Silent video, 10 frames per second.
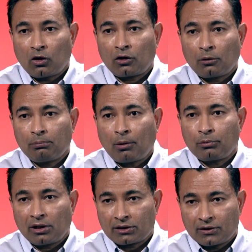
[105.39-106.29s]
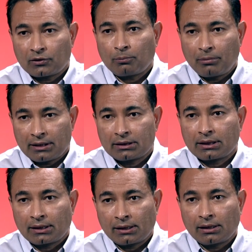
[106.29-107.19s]
lot of populations of mare's
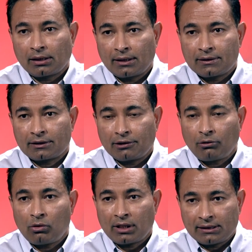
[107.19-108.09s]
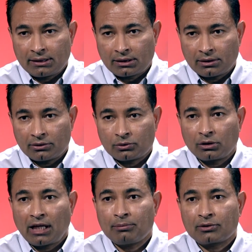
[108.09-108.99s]
tail uh, has evolved resistant to
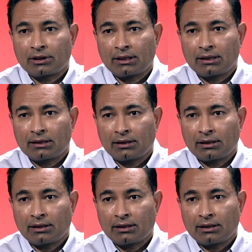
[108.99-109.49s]
glyphosate,